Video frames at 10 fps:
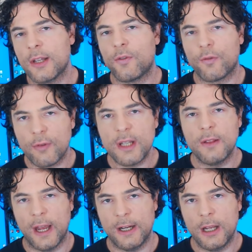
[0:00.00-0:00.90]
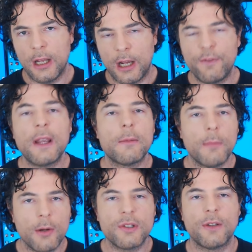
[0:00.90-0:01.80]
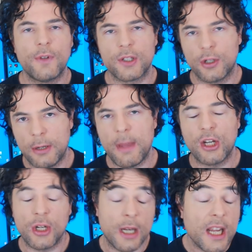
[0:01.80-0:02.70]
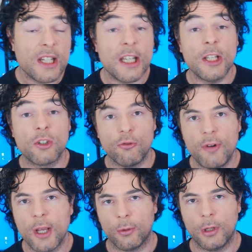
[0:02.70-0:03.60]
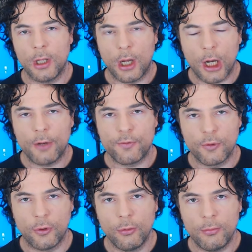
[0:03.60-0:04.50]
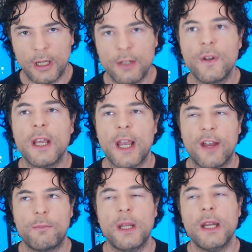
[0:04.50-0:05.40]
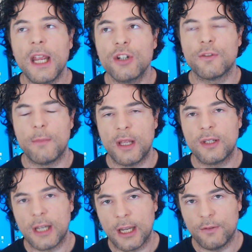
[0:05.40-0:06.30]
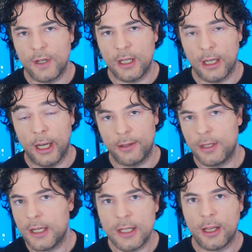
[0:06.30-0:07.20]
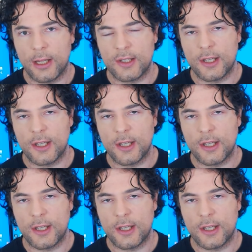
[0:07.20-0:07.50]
3 then, I think most of us can imagine it is real. After all, Nvidia have been incrementing the DLSS